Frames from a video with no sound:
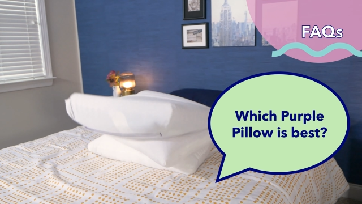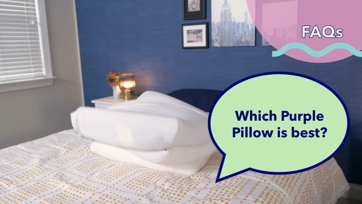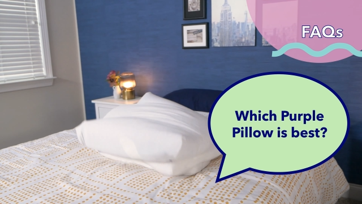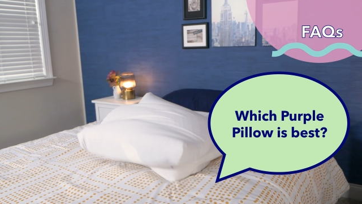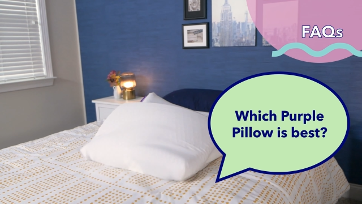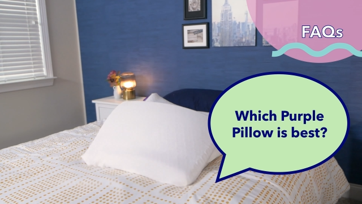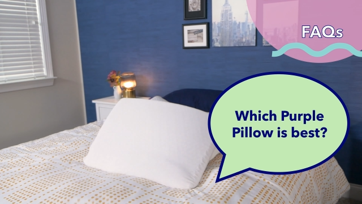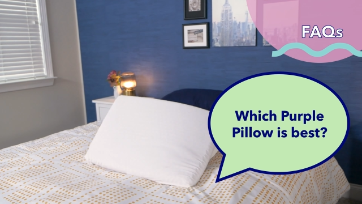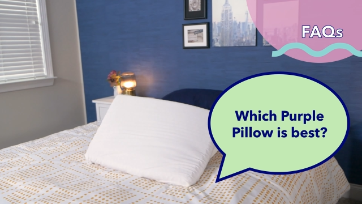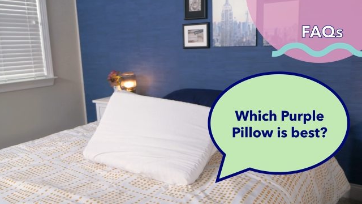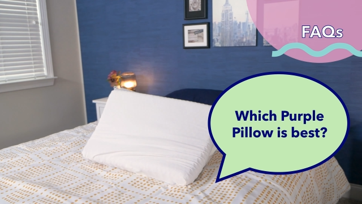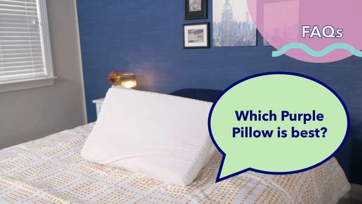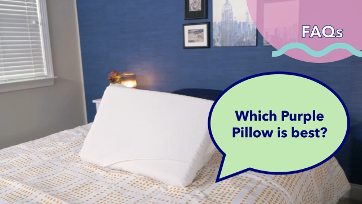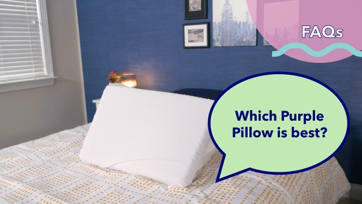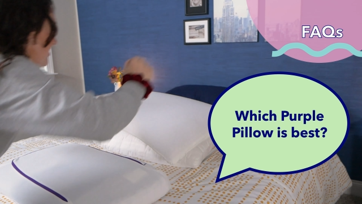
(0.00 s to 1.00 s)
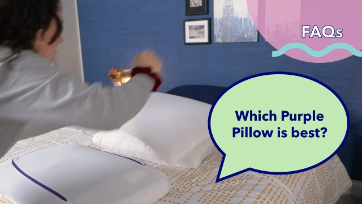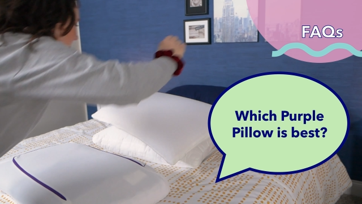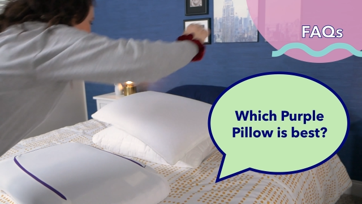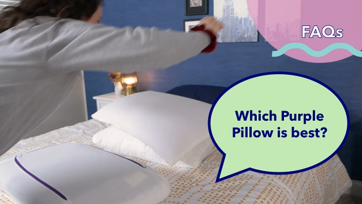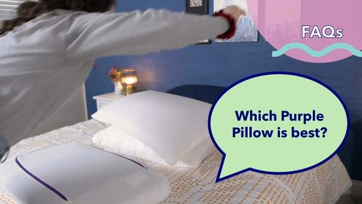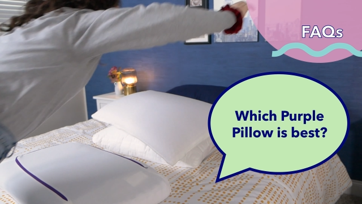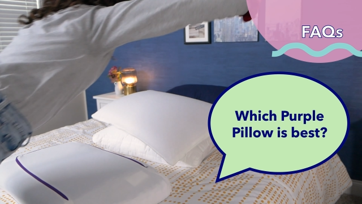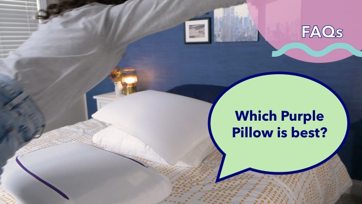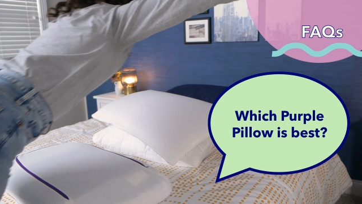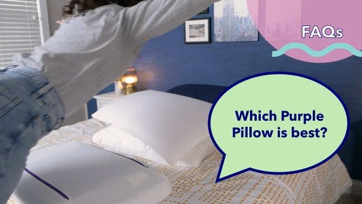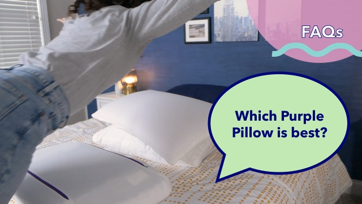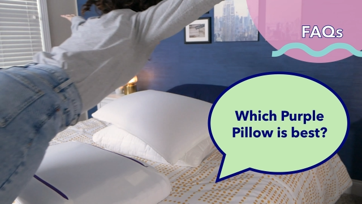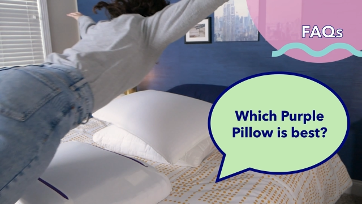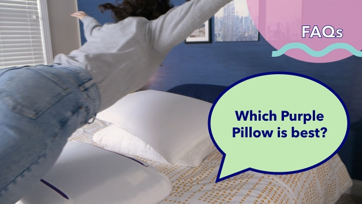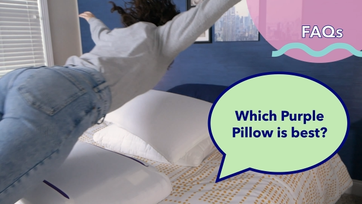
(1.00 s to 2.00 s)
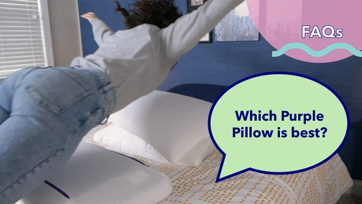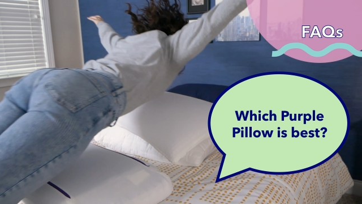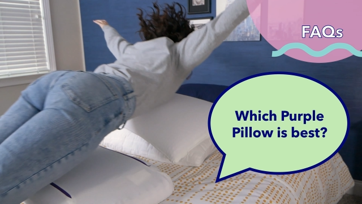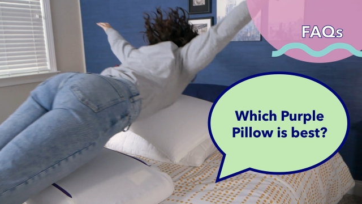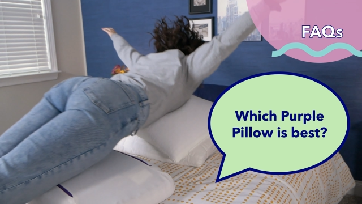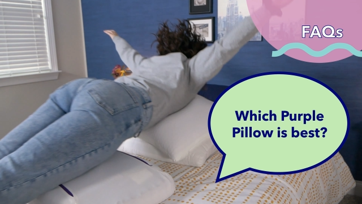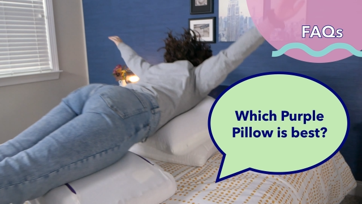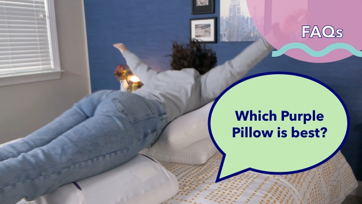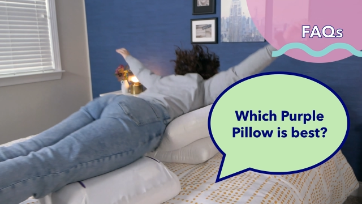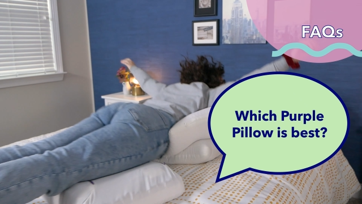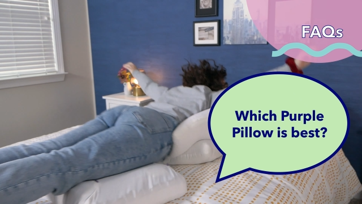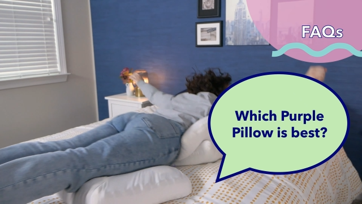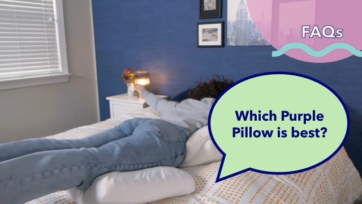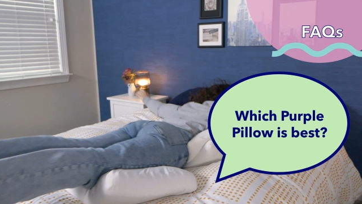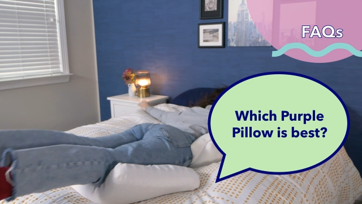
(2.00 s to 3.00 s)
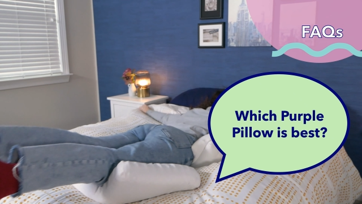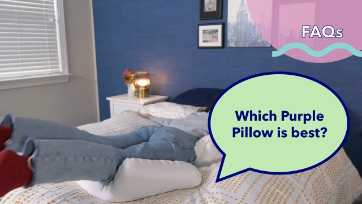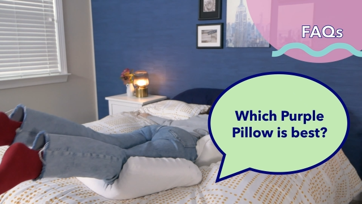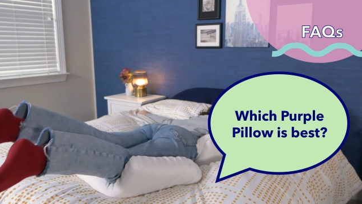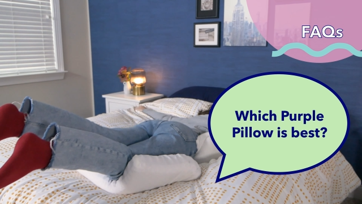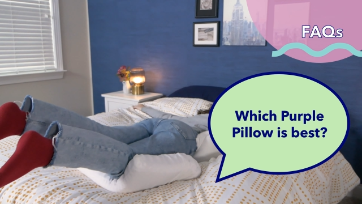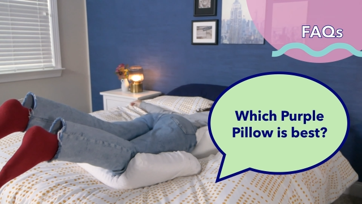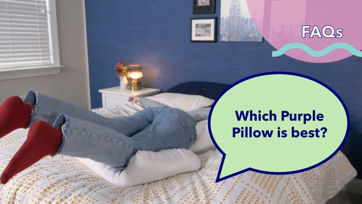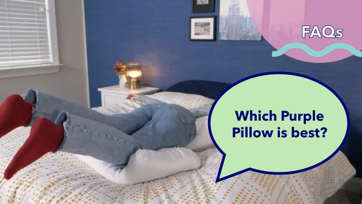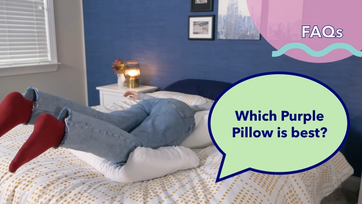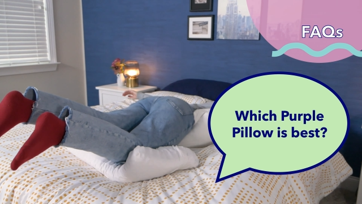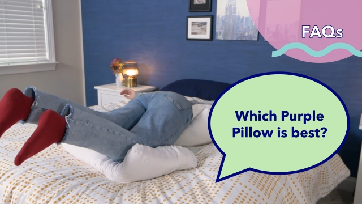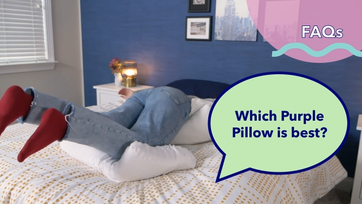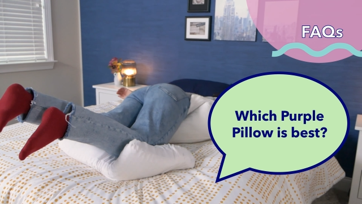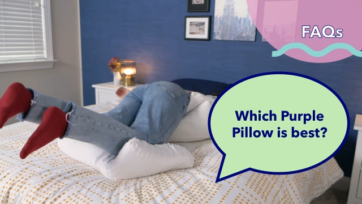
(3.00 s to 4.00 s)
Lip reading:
(no speaker visible)